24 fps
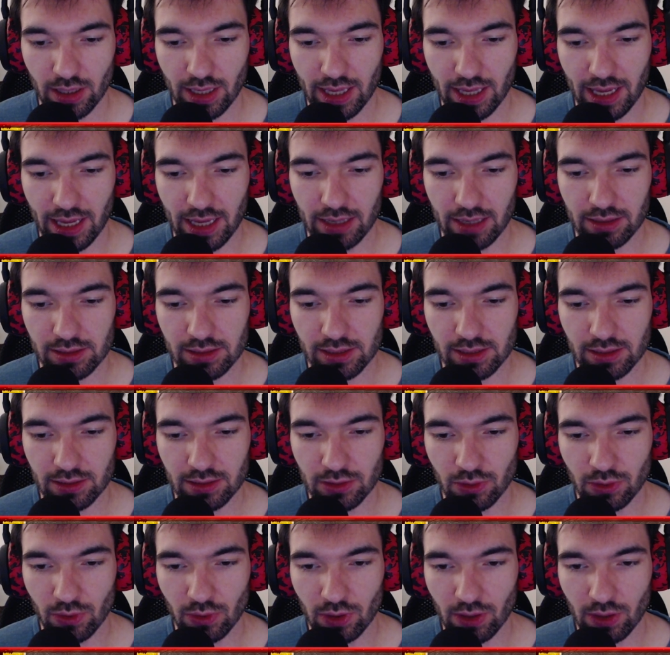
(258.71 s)
And
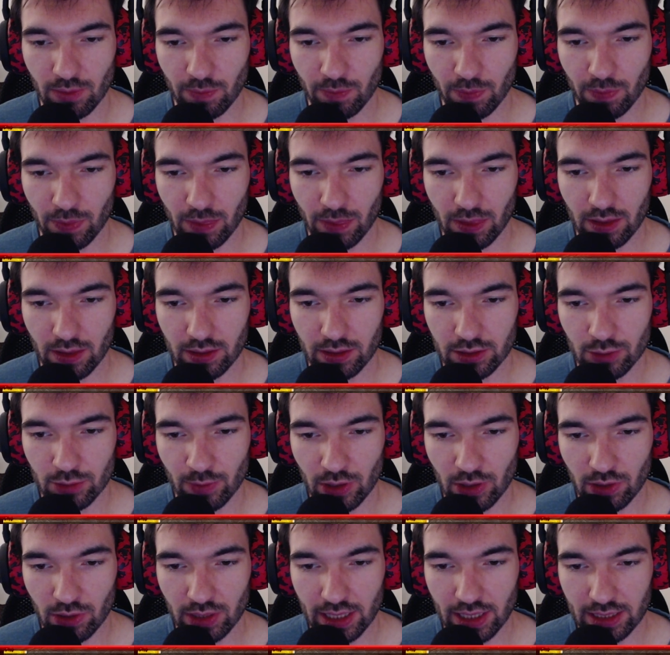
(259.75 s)
your
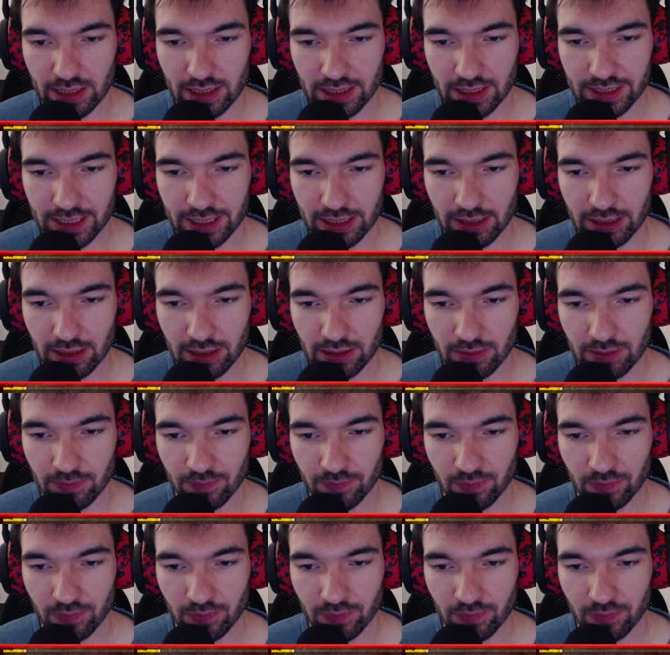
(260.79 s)
superconducting signet